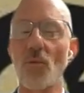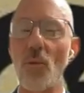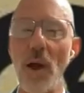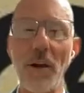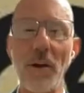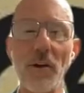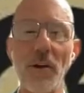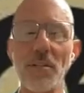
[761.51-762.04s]

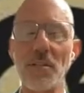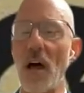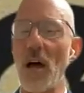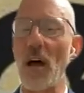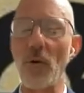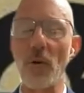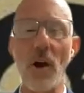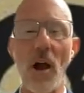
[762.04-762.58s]
renters,
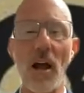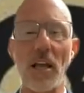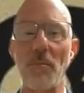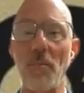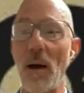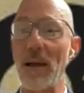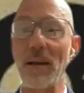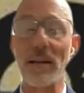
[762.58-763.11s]
non-owner
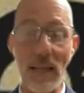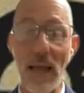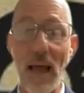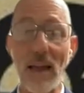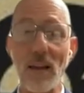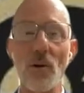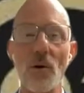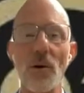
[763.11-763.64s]
occupied,
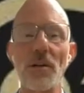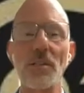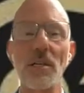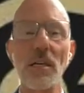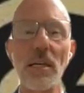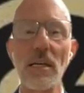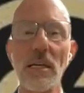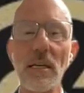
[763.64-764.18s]

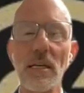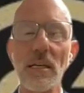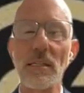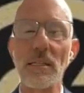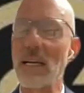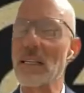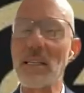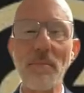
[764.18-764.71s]
landlords,
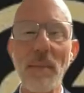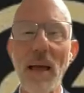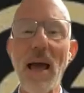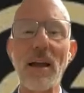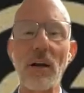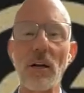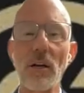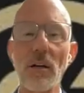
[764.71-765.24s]
doesn't
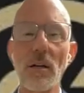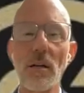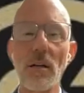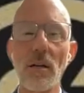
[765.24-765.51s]
matter.